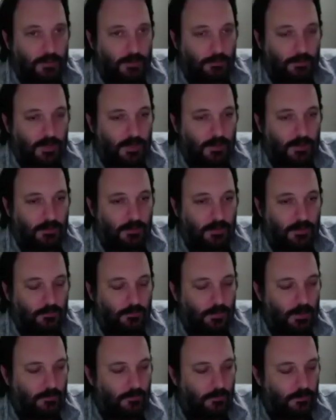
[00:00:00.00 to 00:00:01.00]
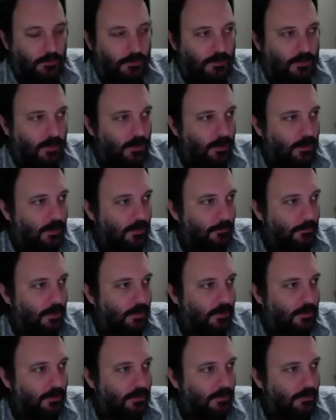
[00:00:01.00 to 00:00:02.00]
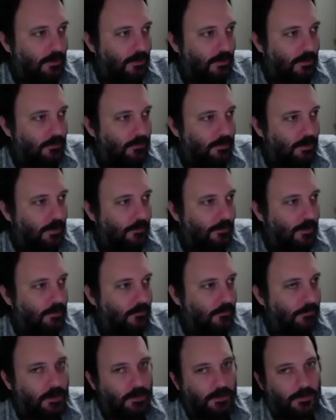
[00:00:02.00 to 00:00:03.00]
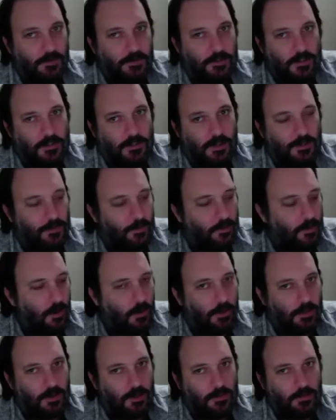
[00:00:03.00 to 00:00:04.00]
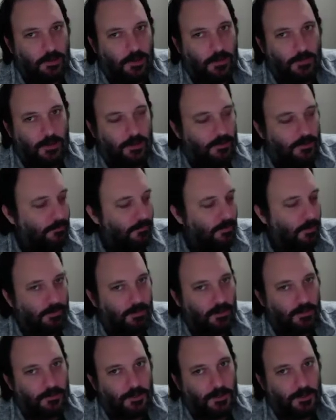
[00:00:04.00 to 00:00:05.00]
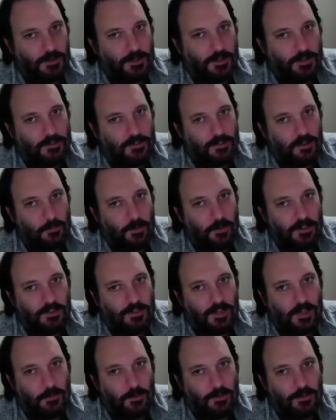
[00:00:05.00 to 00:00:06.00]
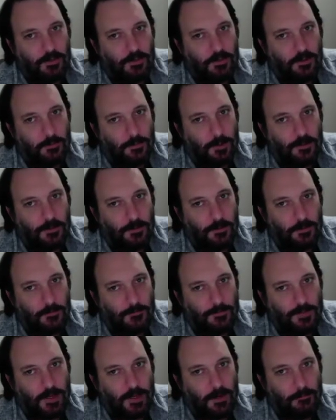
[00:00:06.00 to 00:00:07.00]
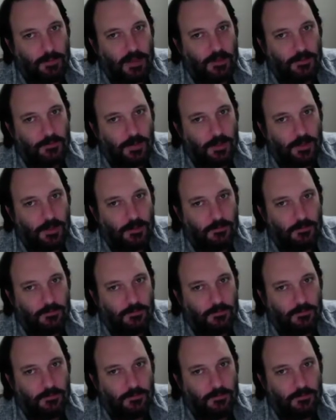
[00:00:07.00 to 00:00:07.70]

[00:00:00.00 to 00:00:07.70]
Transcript: bad that whenever you say like the Bucks, talking about the Buccaneers schedule, all I can think about is Bill Belichick eating a Subway sandwich in a commercial in a bench right now?